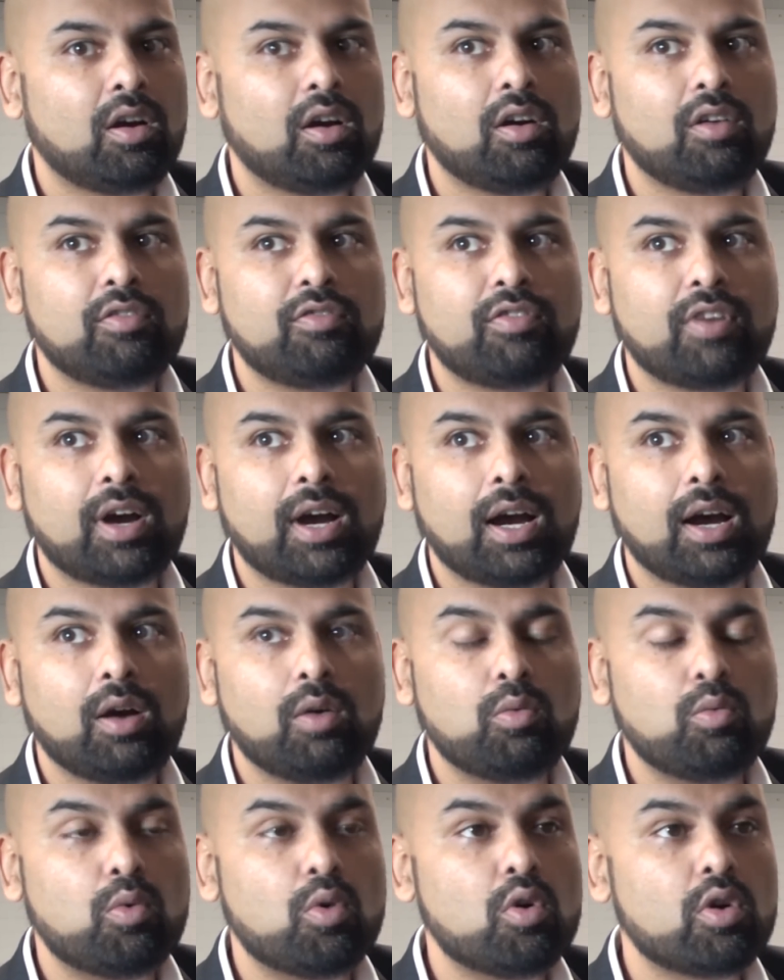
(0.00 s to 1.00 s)
of
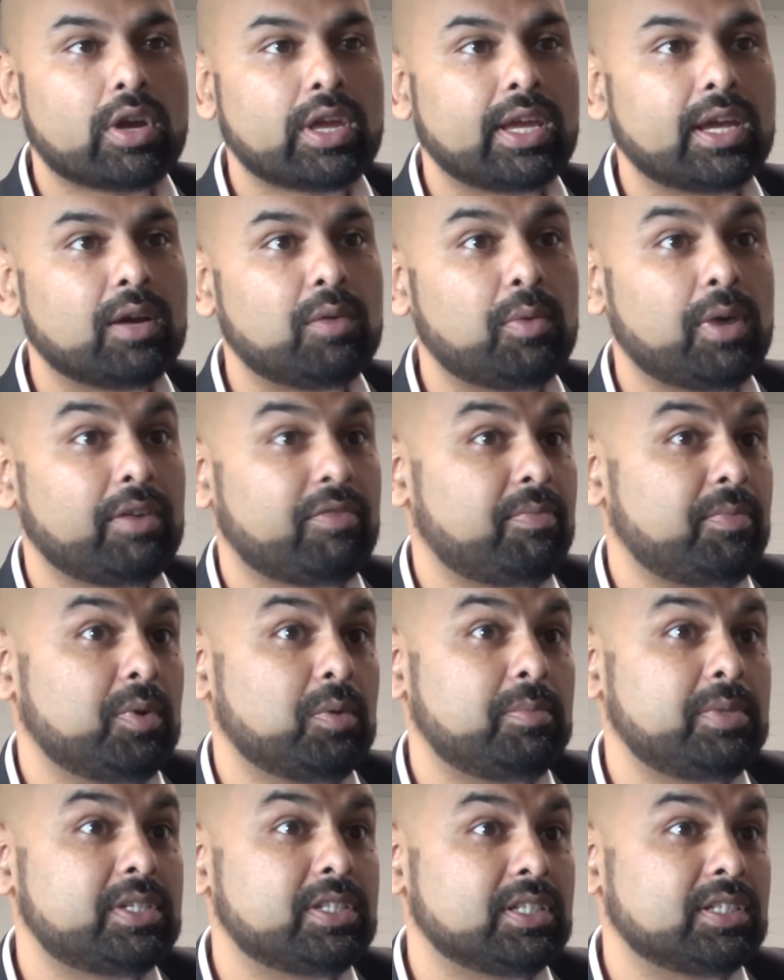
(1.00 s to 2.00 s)
walking away from
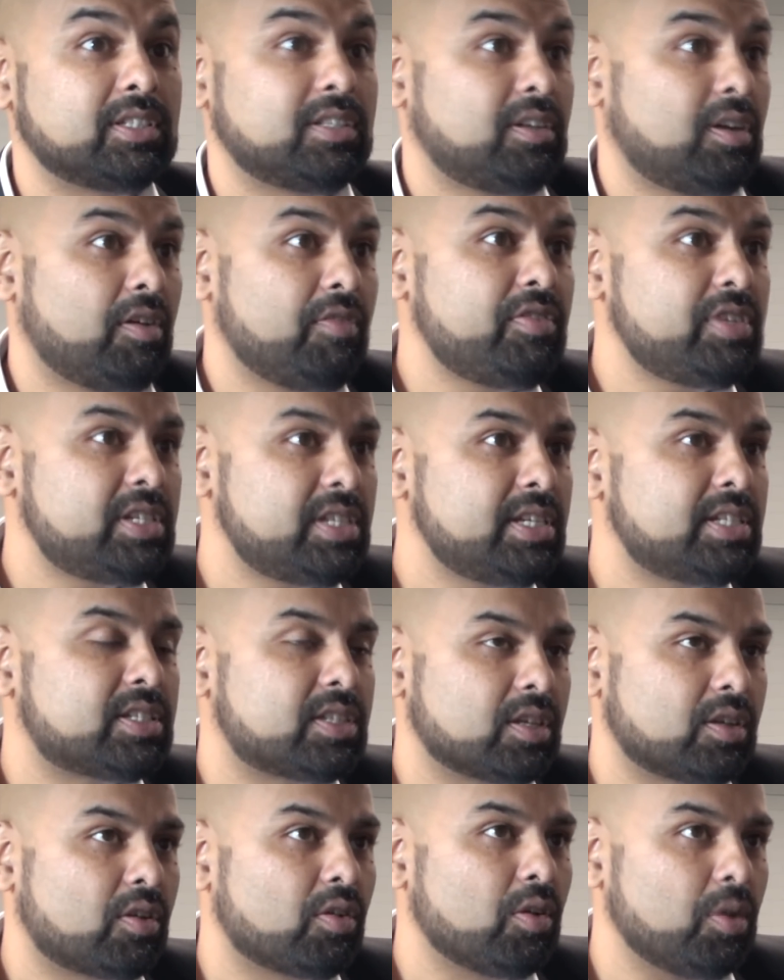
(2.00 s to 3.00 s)
your business? Obviously it's
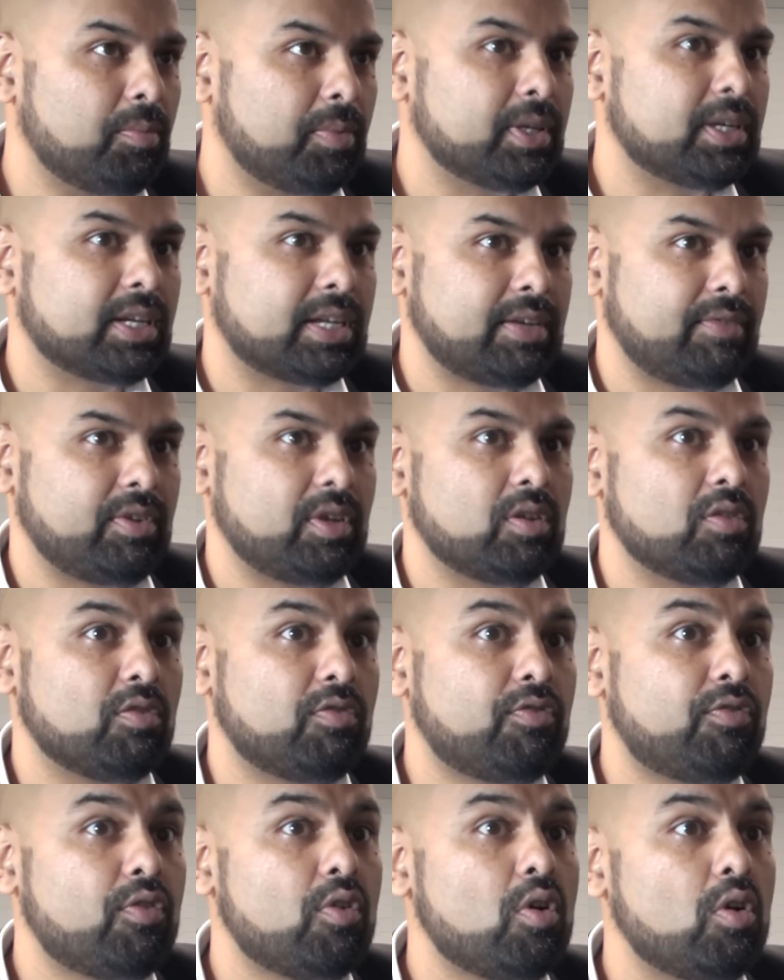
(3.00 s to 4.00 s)
the group that are giving you a
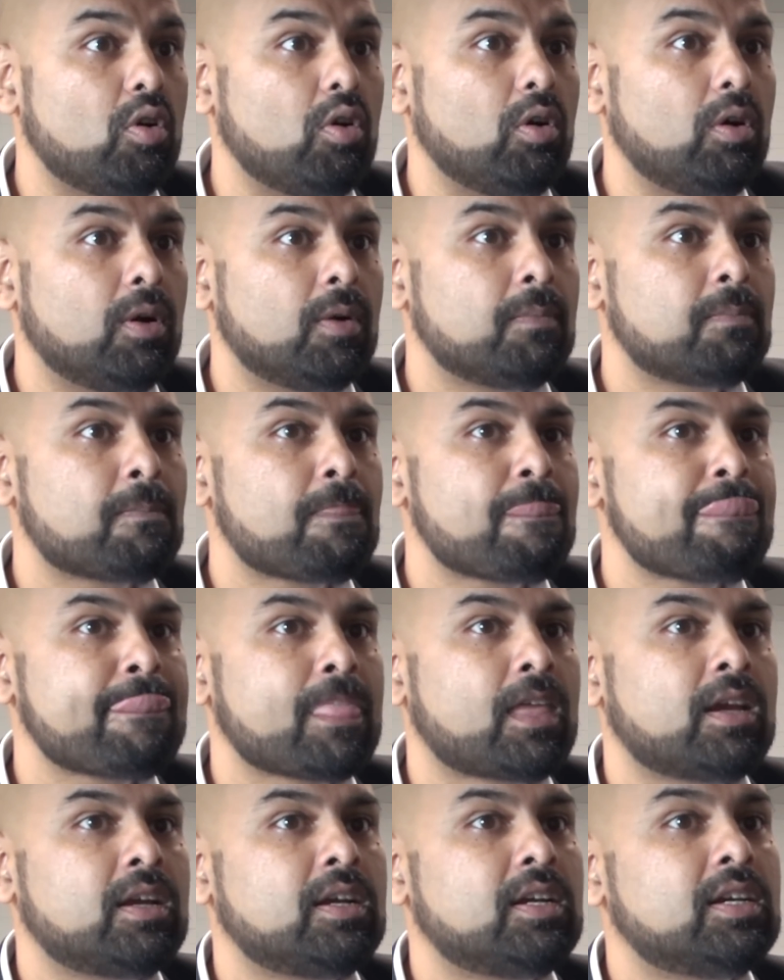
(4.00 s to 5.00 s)
4.
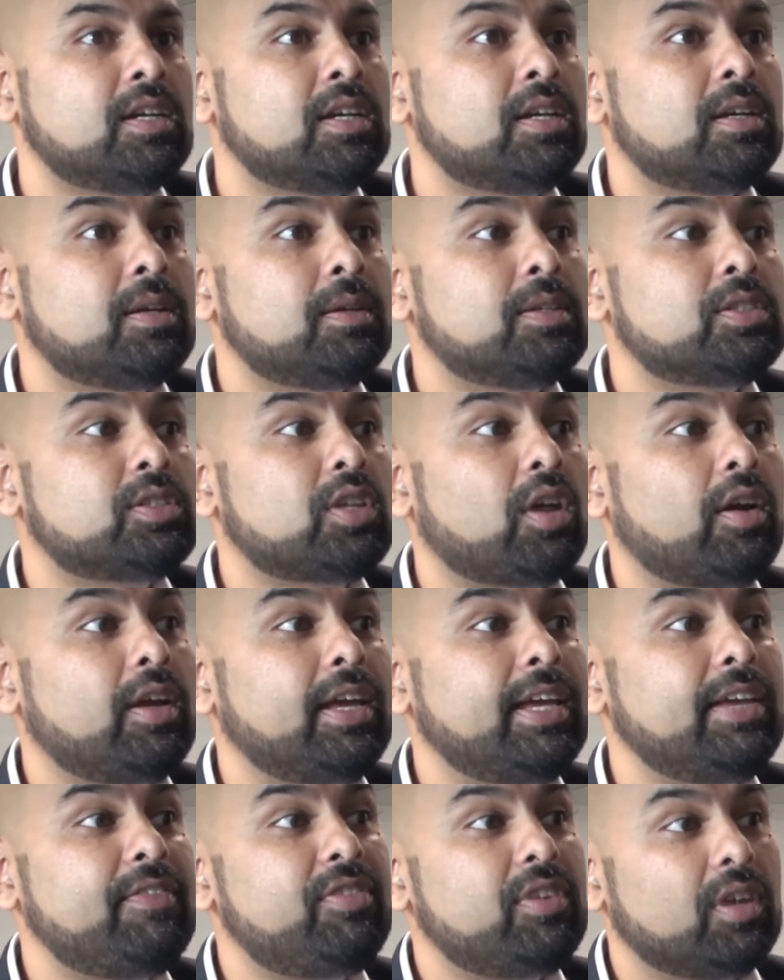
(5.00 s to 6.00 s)
So
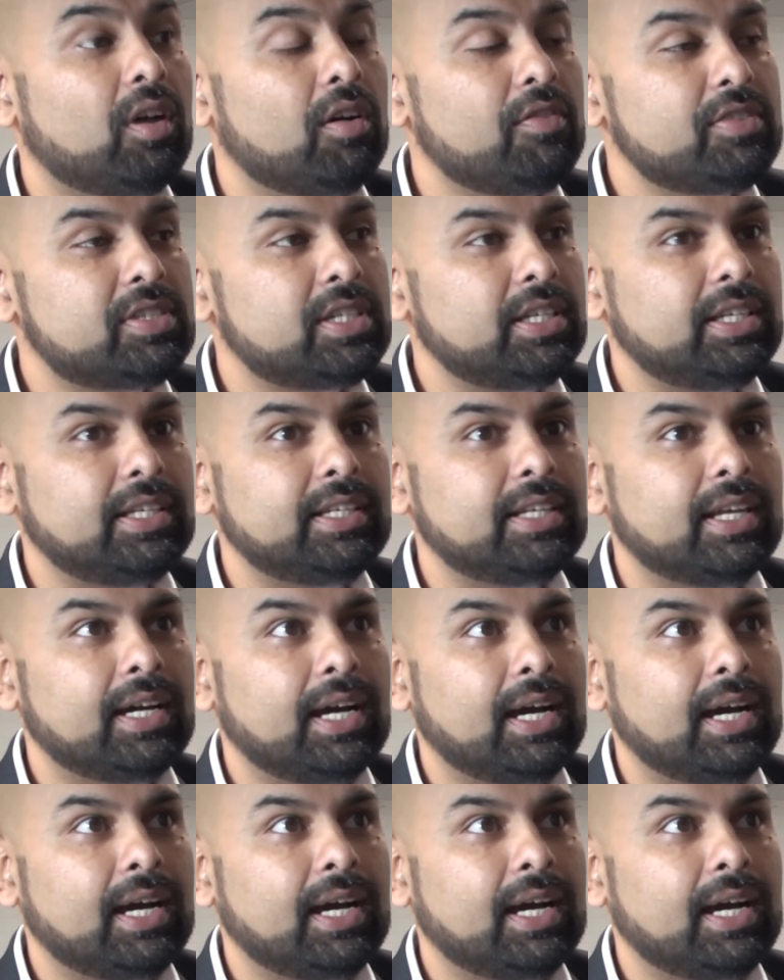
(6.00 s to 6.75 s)
if you obviously